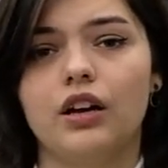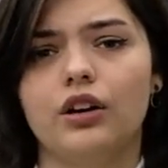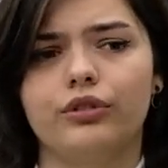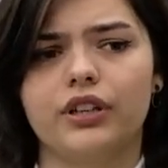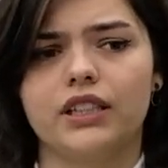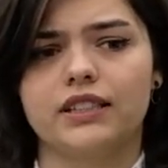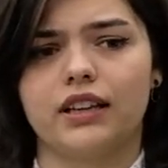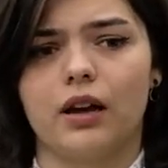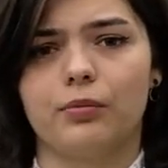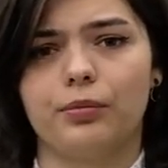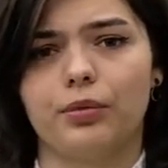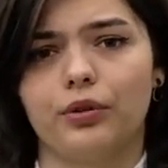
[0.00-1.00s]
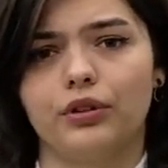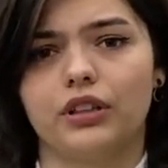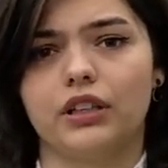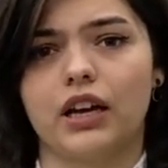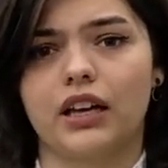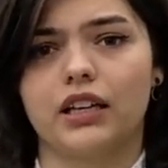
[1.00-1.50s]
For example,
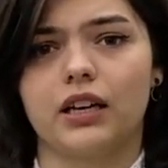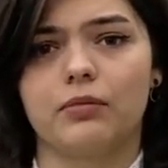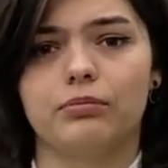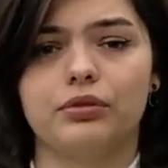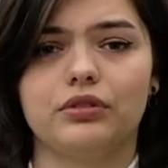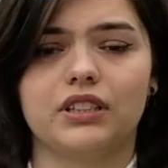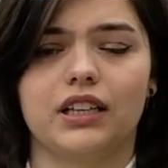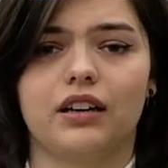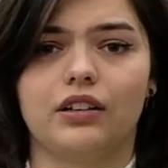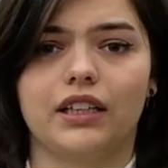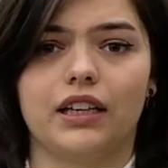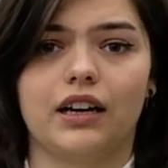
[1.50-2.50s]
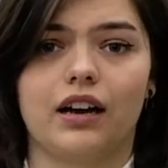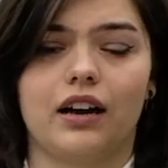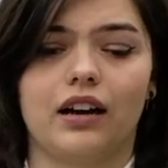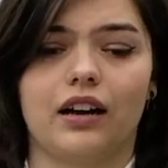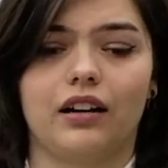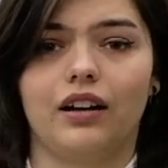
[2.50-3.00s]
I can put on
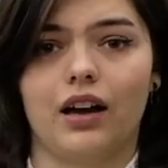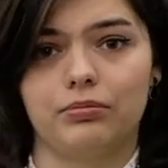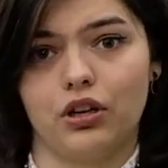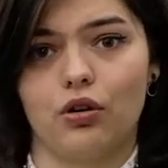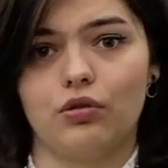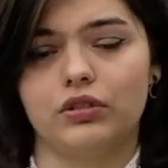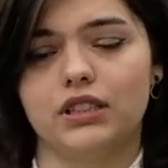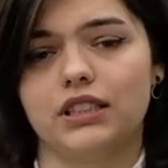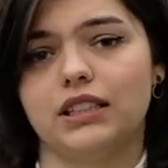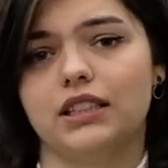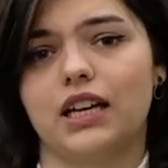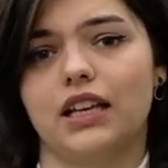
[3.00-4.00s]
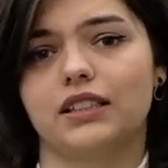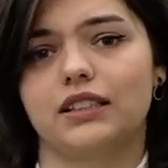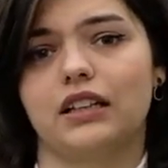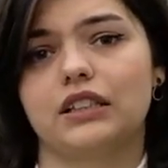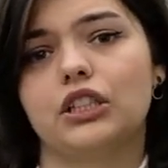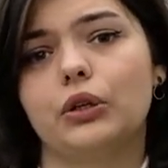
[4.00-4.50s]
a lab coat and
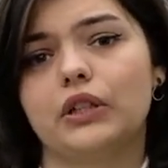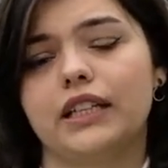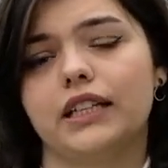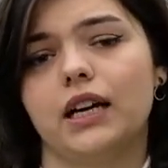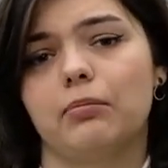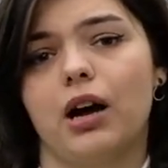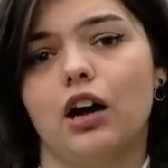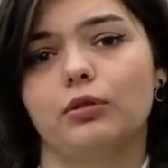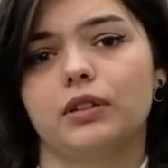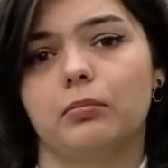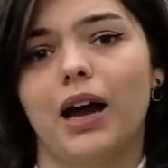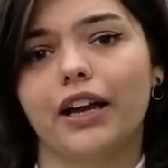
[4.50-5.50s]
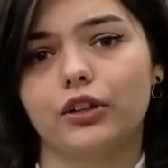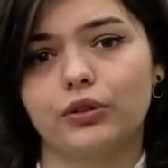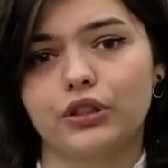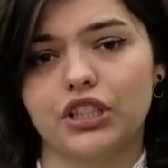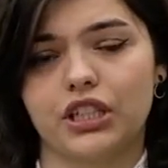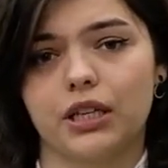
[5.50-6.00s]
start talking about
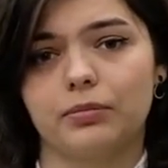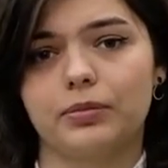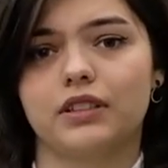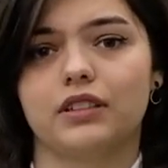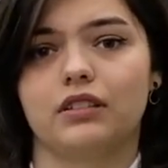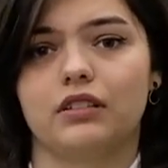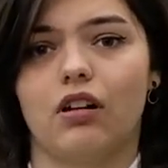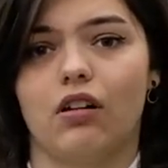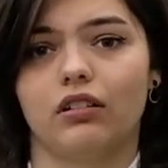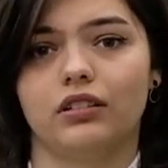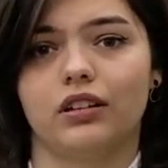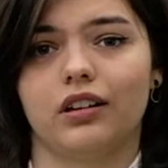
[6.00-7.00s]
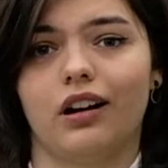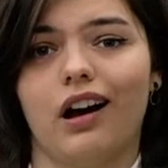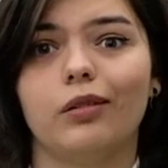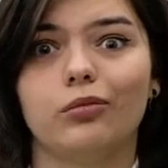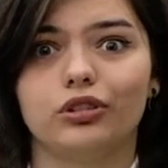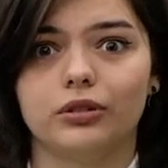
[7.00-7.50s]
microchips on
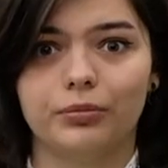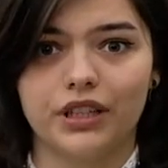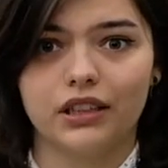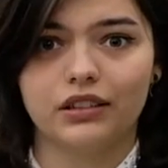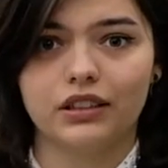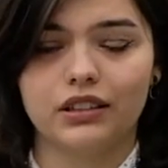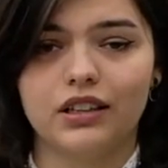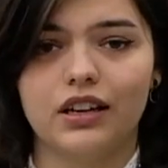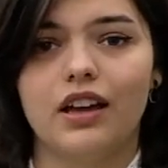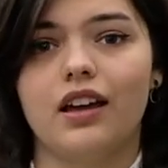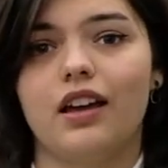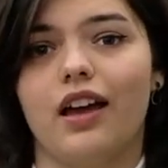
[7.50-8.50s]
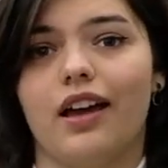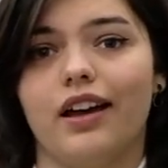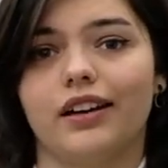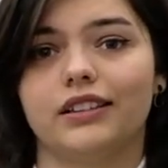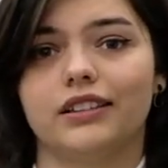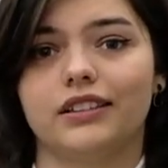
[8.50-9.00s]
almond milk,
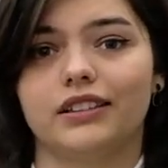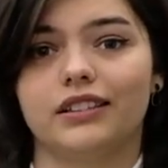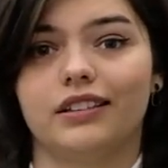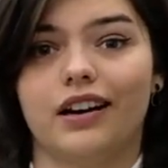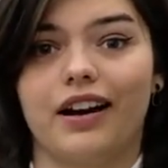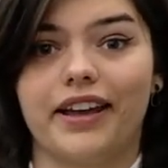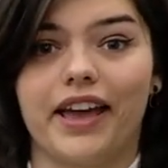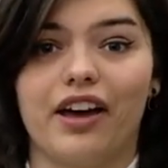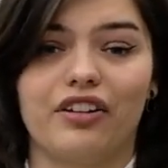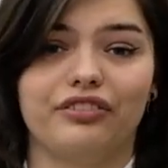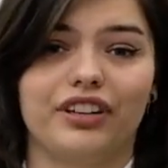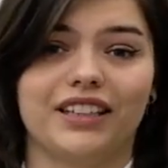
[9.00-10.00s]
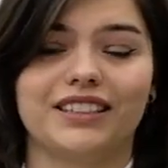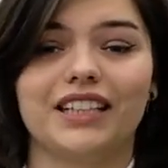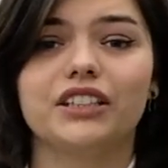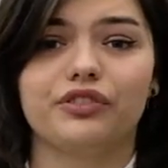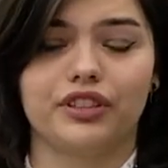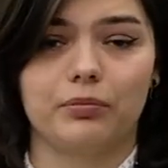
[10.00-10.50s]
and I have a
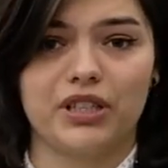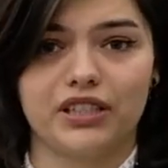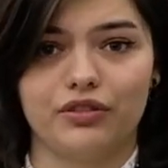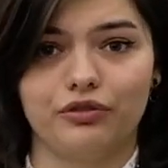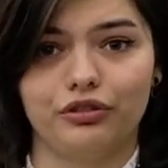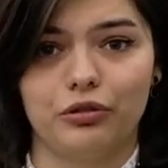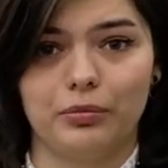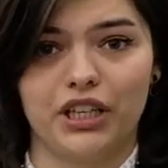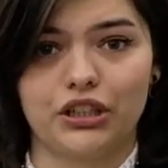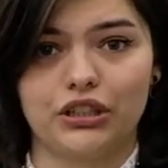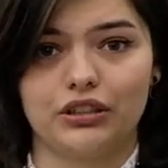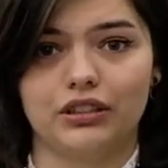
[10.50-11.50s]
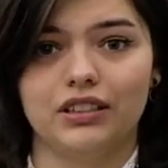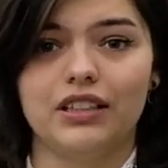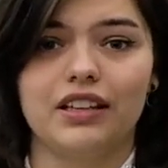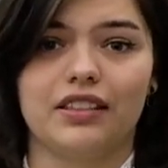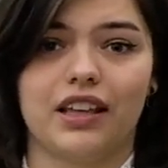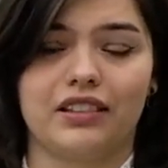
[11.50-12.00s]
scientific misinformation
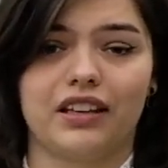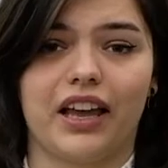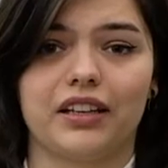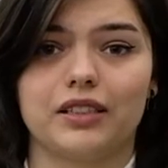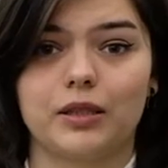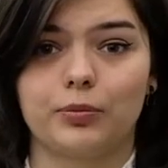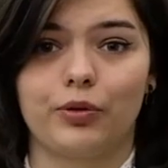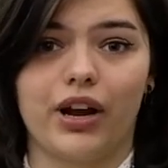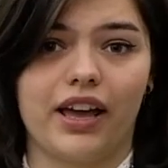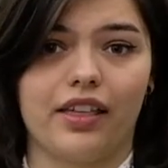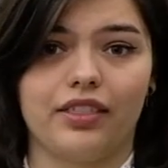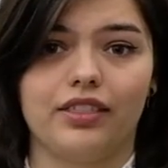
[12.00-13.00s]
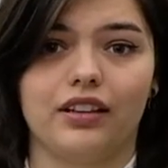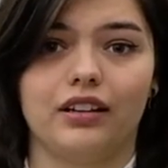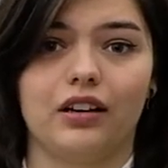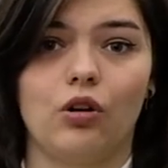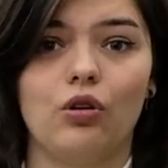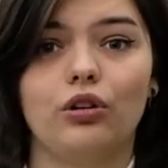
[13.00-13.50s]
that can spread
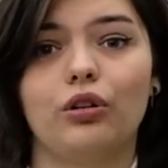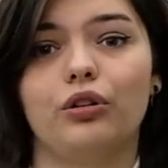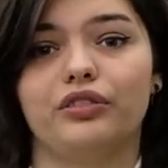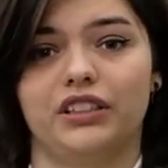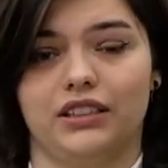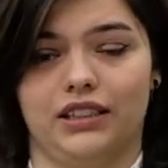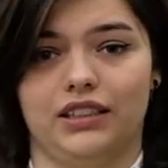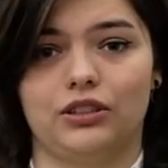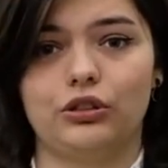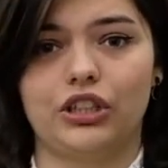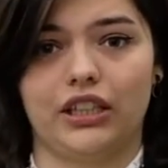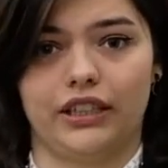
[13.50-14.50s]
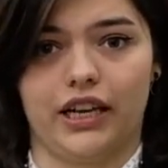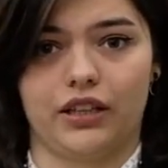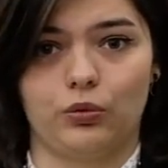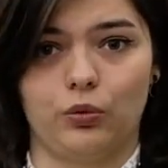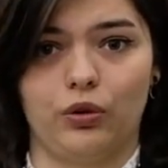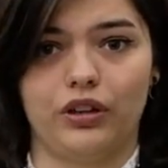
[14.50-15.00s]
all over the social
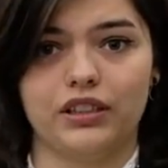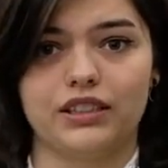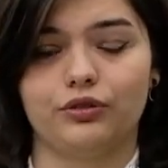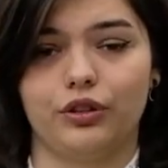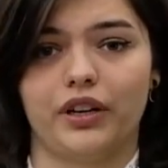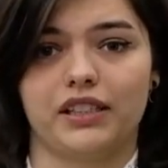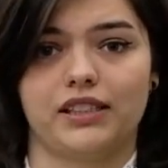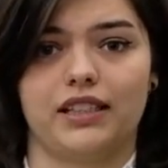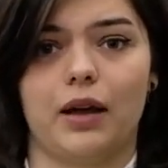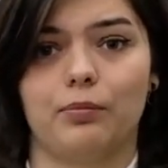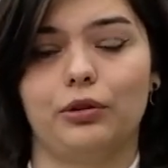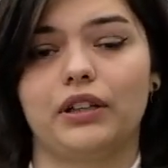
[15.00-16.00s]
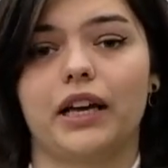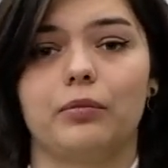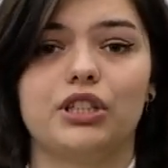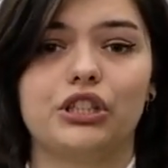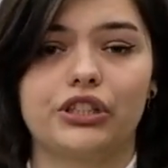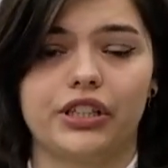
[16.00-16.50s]
networks. For example, can
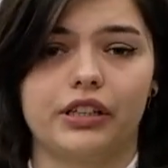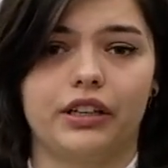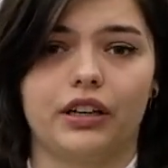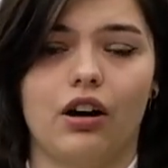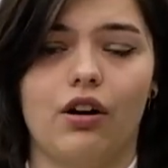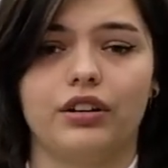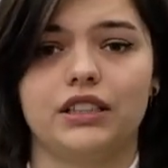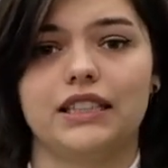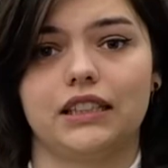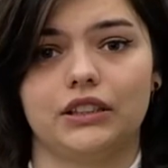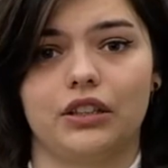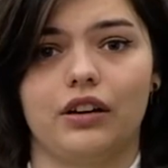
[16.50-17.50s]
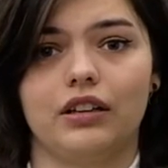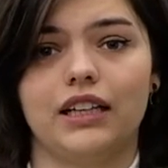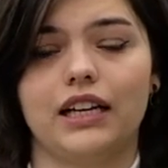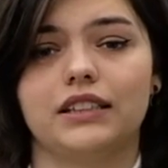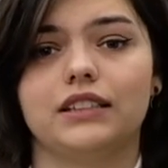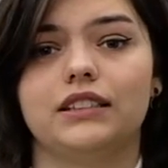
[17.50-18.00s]
be shared on TikTok
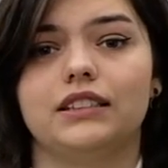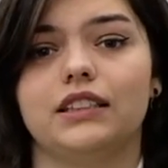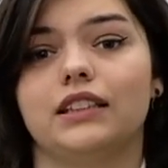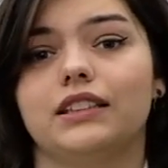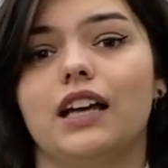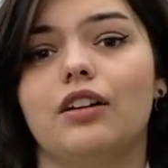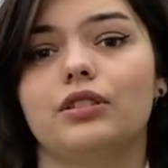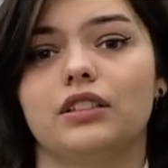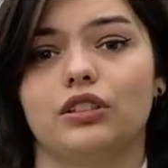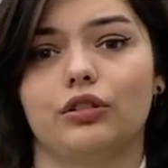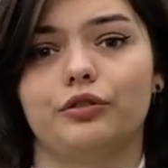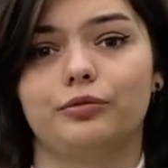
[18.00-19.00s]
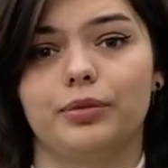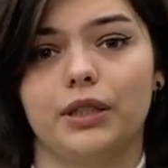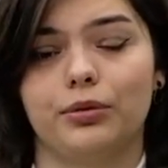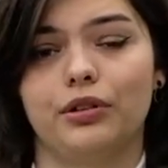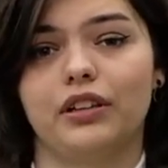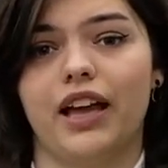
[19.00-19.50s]
until thousands of
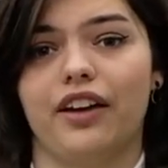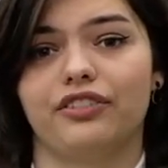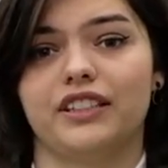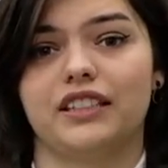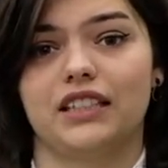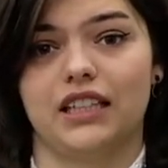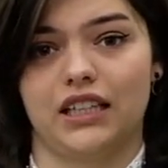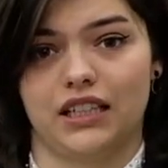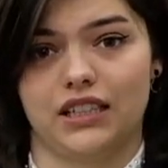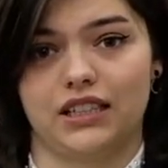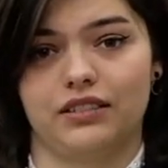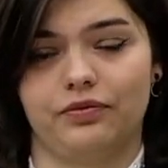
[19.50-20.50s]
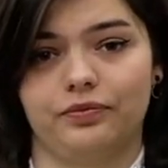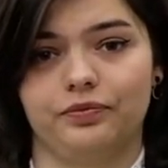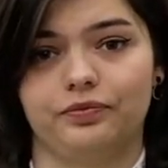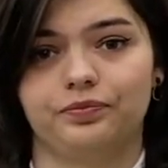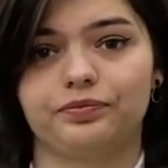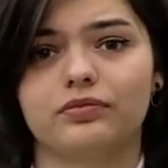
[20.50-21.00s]
people have seen it.
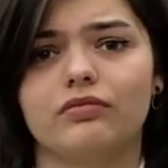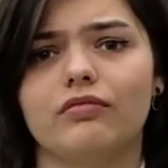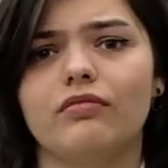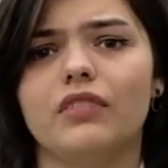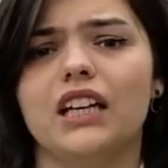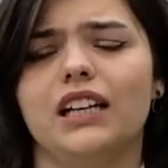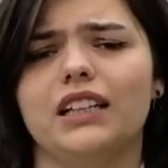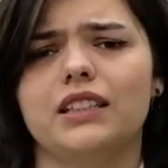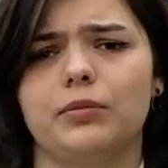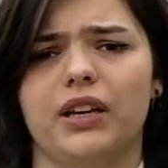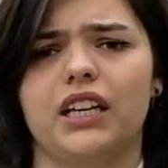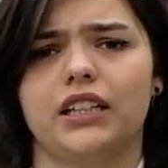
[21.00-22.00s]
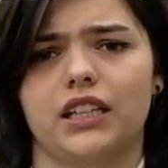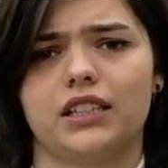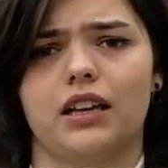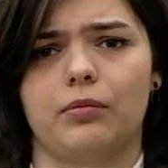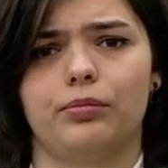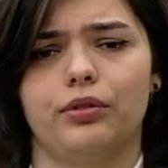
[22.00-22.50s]
Let's make an
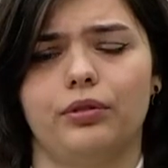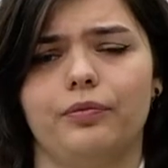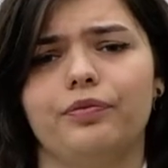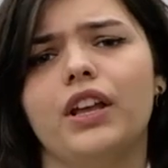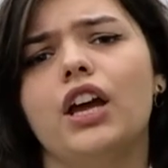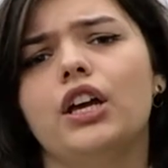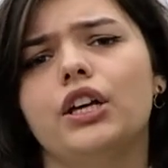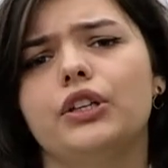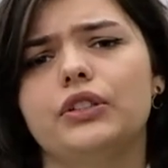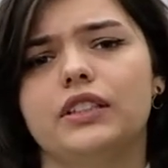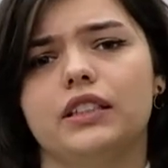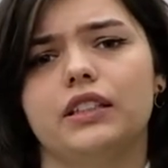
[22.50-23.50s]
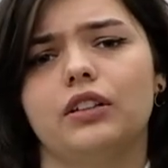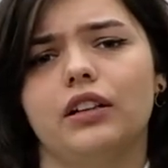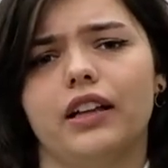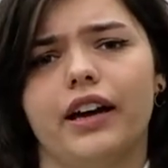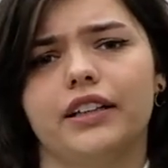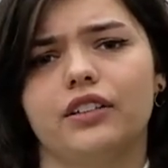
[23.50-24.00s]
example. You see
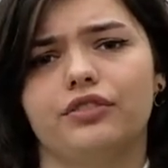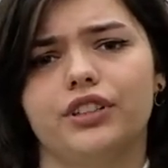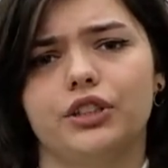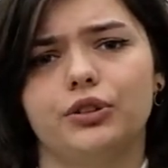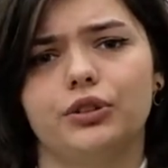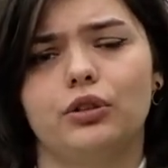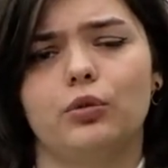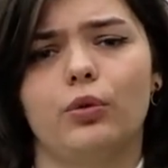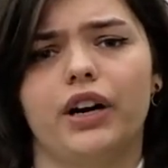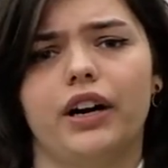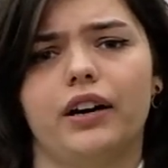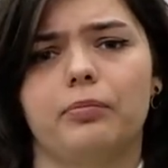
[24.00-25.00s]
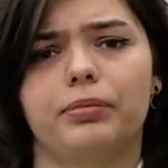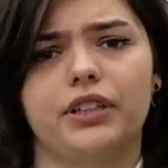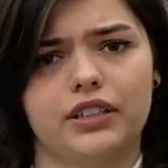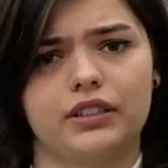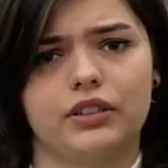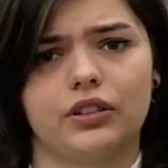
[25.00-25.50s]
online a video where a
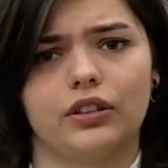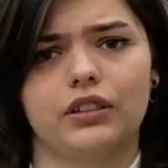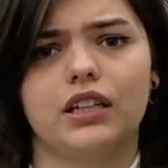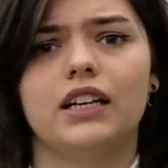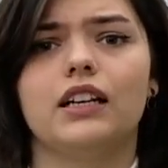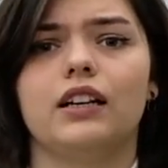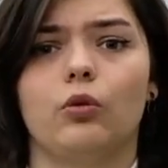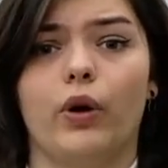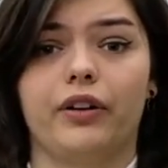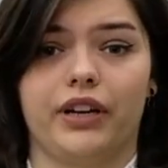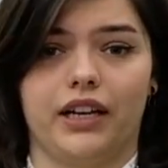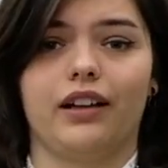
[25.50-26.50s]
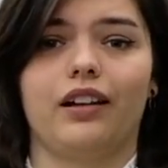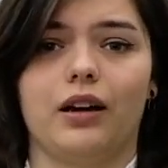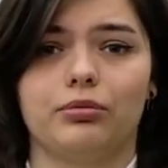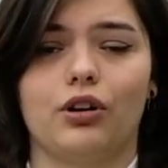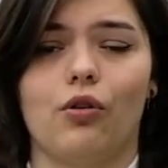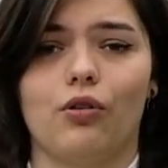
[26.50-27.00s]
person wearing a
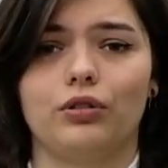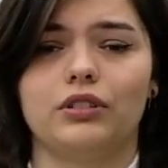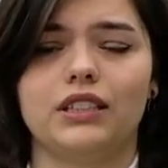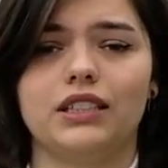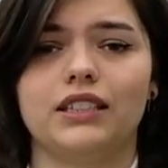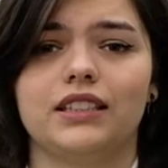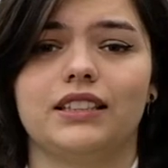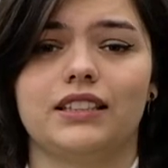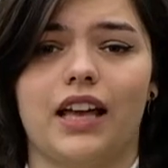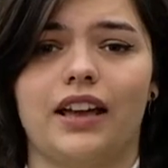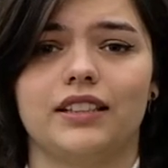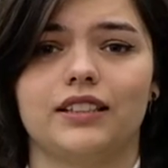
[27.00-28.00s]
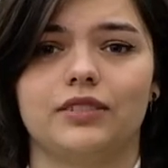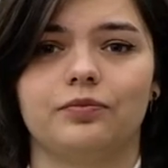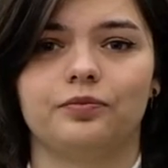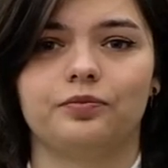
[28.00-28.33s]
lab coat says,